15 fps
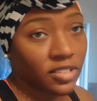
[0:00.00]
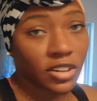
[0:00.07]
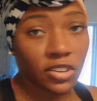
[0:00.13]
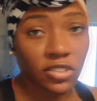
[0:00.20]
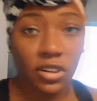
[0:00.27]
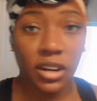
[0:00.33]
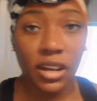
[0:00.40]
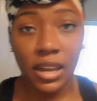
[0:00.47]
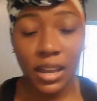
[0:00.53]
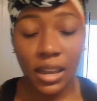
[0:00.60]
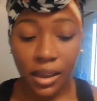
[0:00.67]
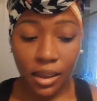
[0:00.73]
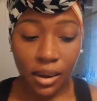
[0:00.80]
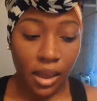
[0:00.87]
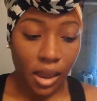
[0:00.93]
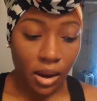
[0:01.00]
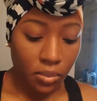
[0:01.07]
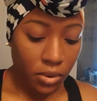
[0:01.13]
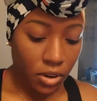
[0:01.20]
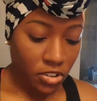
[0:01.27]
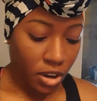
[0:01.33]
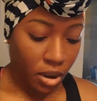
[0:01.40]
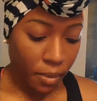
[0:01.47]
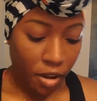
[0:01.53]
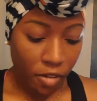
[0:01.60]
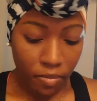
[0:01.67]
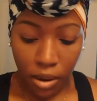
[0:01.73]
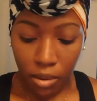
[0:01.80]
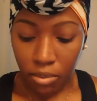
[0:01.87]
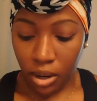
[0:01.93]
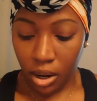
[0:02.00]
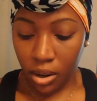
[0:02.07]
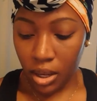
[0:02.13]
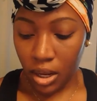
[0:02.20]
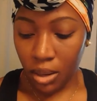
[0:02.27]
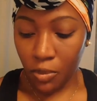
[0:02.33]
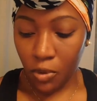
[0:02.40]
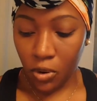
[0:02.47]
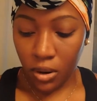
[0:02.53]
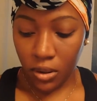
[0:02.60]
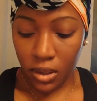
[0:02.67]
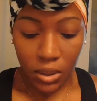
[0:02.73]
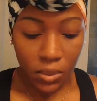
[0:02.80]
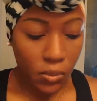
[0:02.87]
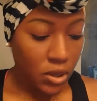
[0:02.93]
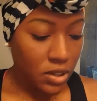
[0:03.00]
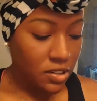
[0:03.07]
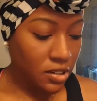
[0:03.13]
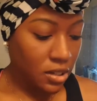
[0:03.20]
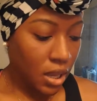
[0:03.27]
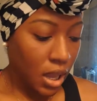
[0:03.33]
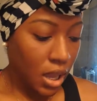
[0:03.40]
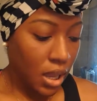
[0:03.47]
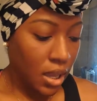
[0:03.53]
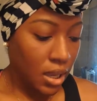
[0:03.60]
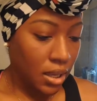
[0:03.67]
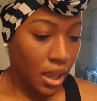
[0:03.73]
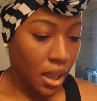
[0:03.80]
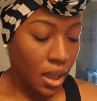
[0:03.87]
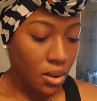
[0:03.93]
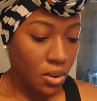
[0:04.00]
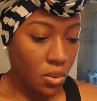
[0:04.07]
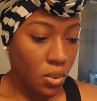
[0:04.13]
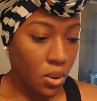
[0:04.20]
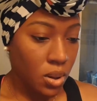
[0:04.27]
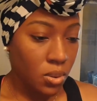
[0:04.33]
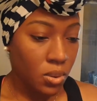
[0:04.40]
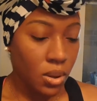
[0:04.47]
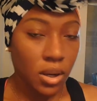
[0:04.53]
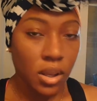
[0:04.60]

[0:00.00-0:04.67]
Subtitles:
yesterday and I don't want to chop off my brow any more than what I got going on.